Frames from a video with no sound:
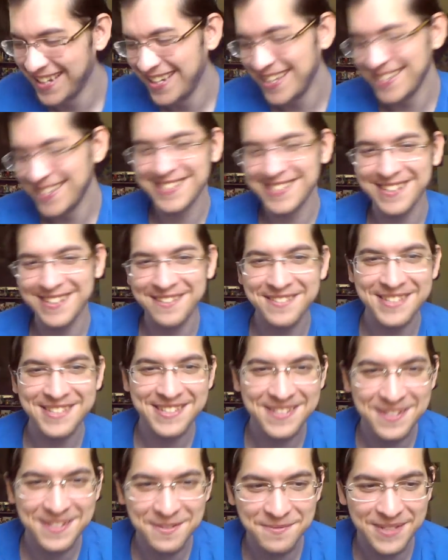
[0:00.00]
It's so
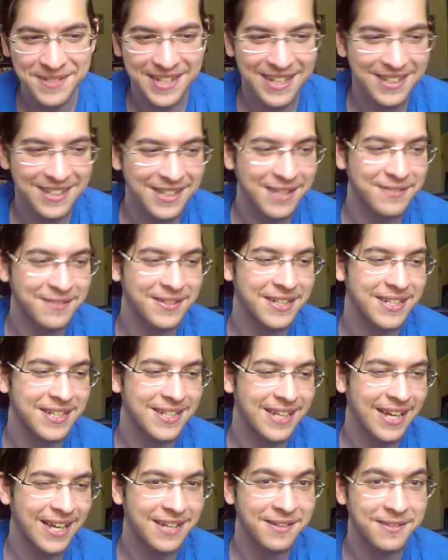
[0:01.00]
stupid. I love it.
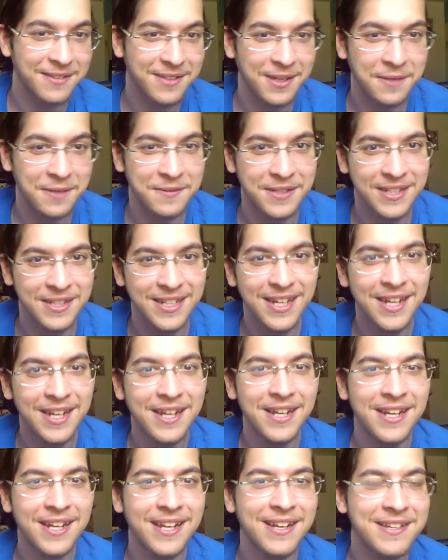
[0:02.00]
I don't love it.
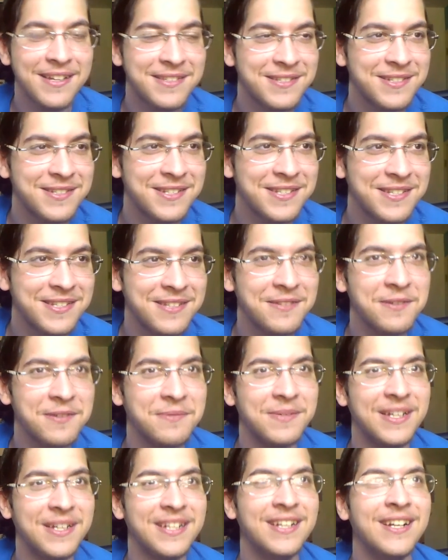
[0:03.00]
It's just
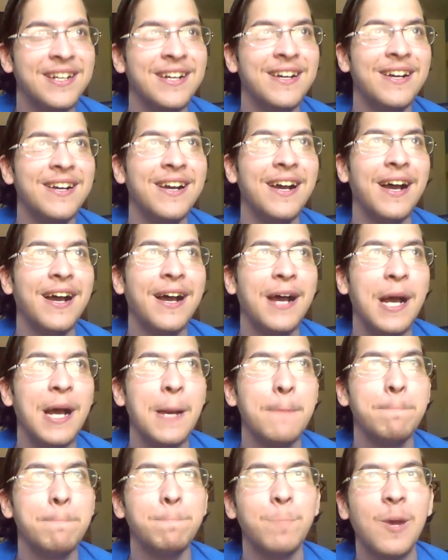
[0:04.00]
stupid.
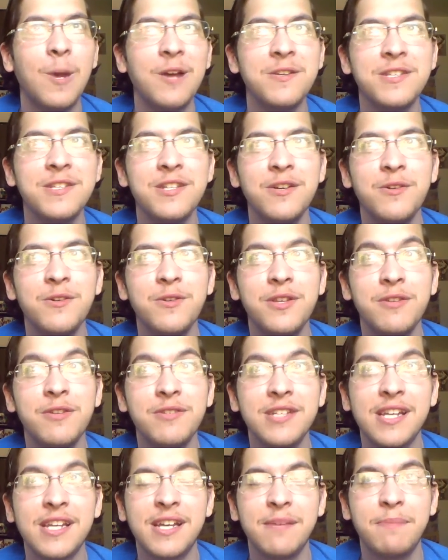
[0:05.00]
Also, there was
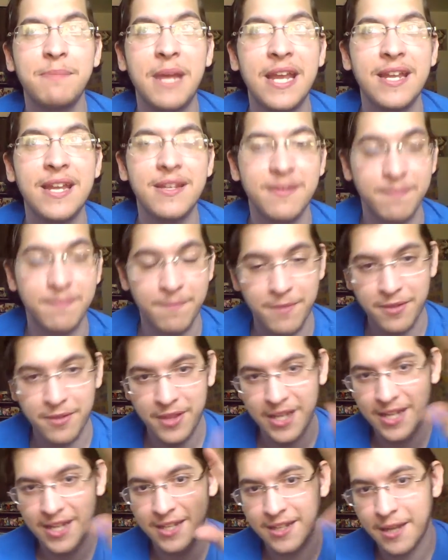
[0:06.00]
like a paint
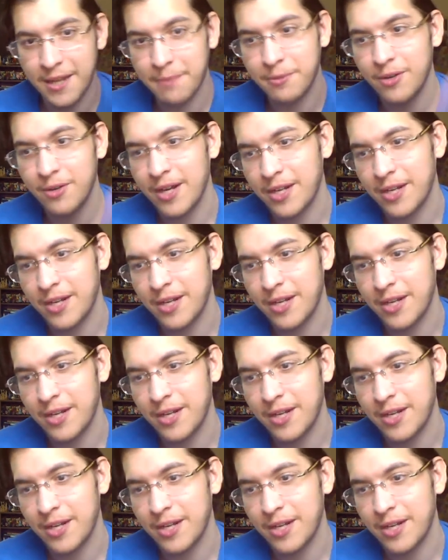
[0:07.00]
thing in the upper right